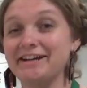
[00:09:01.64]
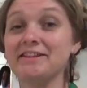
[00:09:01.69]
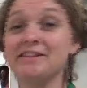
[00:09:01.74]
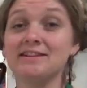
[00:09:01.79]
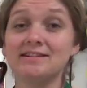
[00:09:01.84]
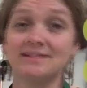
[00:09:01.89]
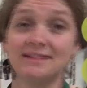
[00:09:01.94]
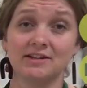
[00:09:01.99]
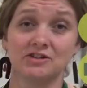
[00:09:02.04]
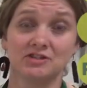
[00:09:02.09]
in
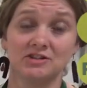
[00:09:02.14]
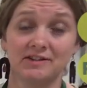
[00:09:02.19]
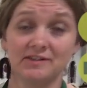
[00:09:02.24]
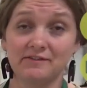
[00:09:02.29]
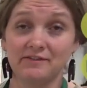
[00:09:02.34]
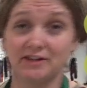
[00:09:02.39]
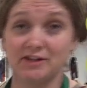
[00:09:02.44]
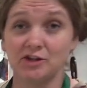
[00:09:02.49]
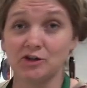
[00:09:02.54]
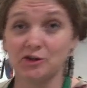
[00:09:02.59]
this section of the
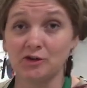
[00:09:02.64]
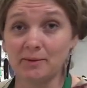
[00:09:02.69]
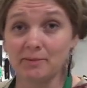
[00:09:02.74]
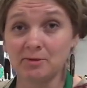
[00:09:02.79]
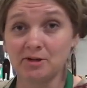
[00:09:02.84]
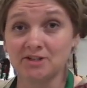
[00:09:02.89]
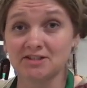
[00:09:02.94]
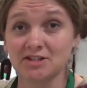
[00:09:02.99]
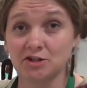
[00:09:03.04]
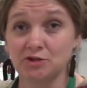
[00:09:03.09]
video, I'm
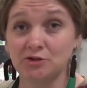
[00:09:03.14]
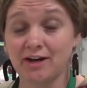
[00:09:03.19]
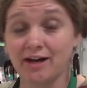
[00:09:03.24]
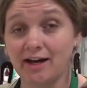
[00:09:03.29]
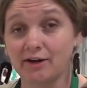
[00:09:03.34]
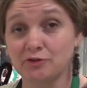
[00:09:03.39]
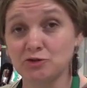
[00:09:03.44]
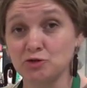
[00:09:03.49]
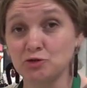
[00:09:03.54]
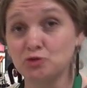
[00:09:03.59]
going to tell you
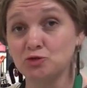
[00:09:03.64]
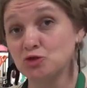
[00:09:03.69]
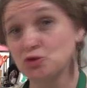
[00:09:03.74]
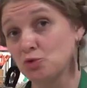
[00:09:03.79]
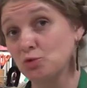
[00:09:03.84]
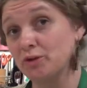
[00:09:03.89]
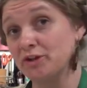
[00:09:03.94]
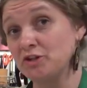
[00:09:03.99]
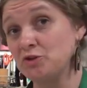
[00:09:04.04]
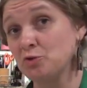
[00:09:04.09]
how to
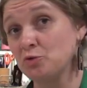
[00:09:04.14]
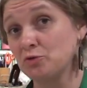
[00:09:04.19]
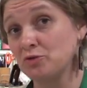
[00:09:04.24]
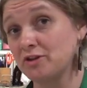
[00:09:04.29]
join your